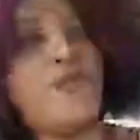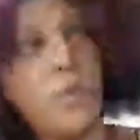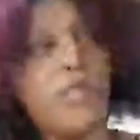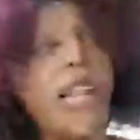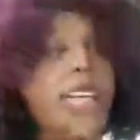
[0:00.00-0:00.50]

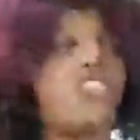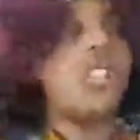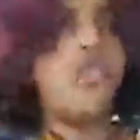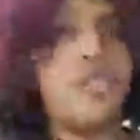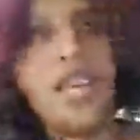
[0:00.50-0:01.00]
from
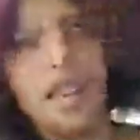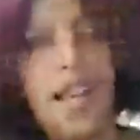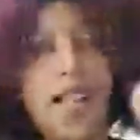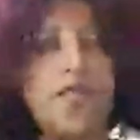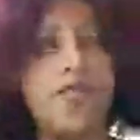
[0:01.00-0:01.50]
Nigeria,
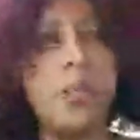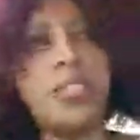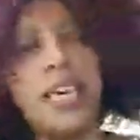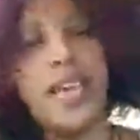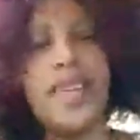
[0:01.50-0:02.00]
live from
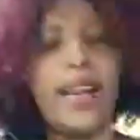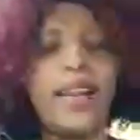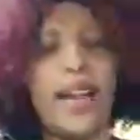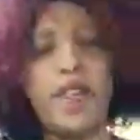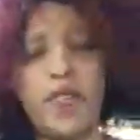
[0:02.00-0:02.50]
Kenya,
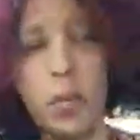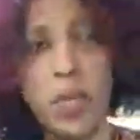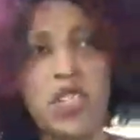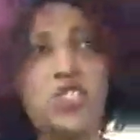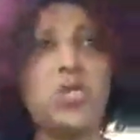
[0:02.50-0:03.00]
live from
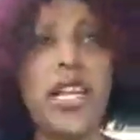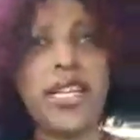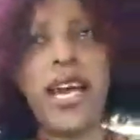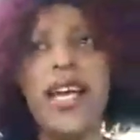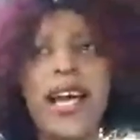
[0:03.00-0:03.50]

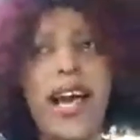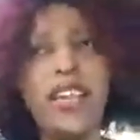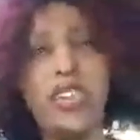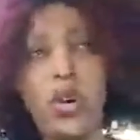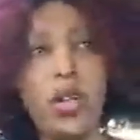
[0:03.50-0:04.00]
Australia,
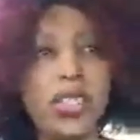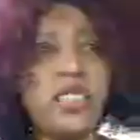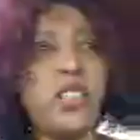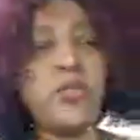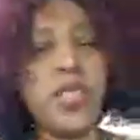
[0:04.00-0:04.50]
and all the
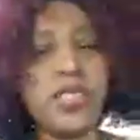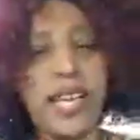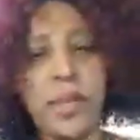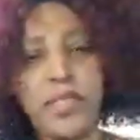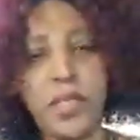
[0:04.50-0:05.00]
different
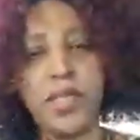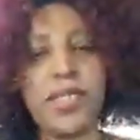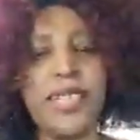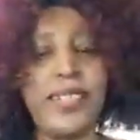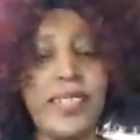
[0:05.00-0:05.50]
time
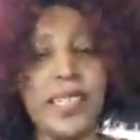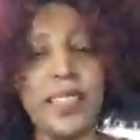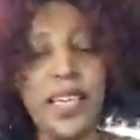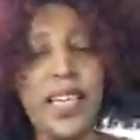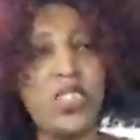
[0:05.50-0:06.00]
zones. Indeed,
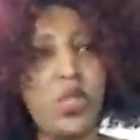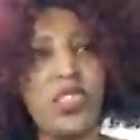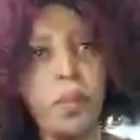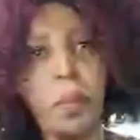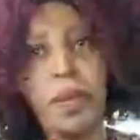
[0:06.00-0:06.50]
it was
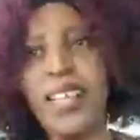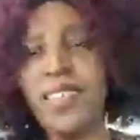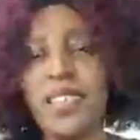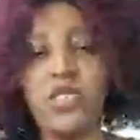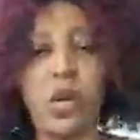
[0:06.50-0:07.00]
a
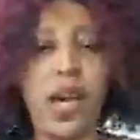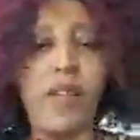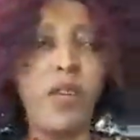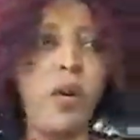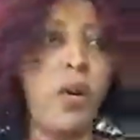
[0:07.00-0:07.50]
blessing to
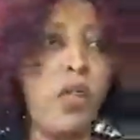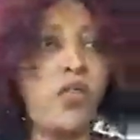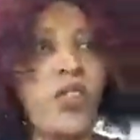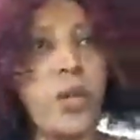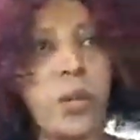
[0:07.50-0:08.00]
have all of
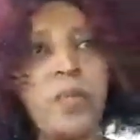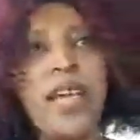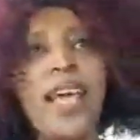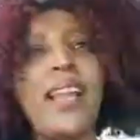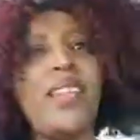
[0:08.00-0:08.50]
you.
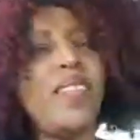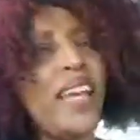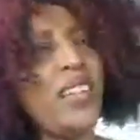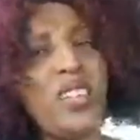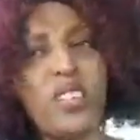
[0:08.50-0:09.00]
And
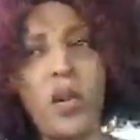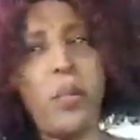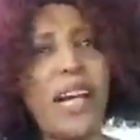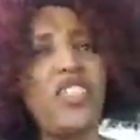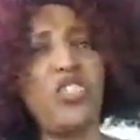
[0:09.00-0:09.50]
thank you so
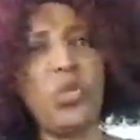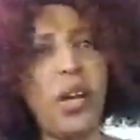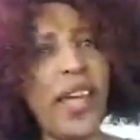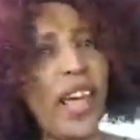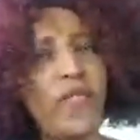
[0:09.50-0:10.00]
much
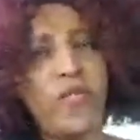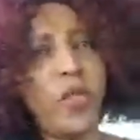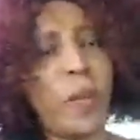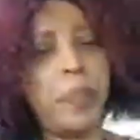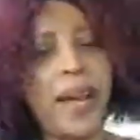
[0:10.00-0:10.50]
to
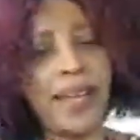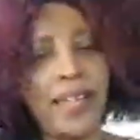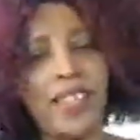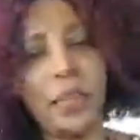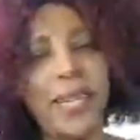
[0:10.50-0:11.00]
every
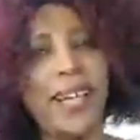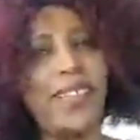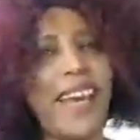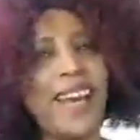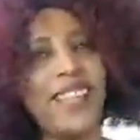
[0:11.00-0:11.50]
panel speaker.
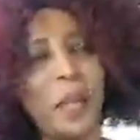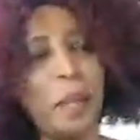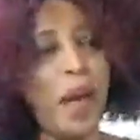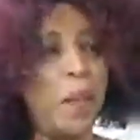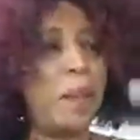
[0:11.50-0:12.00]
That is
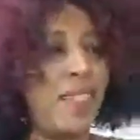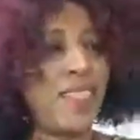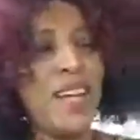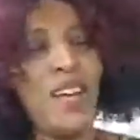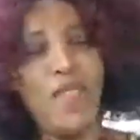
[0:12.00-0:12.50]
the
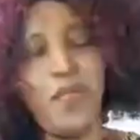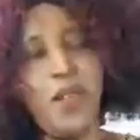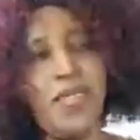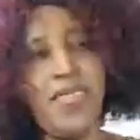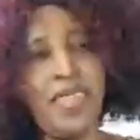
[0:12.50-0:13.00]
purpose
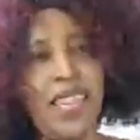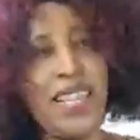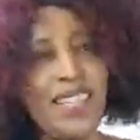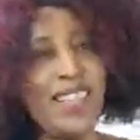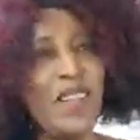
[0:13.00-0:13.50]
for
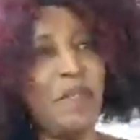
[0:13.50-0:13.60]
this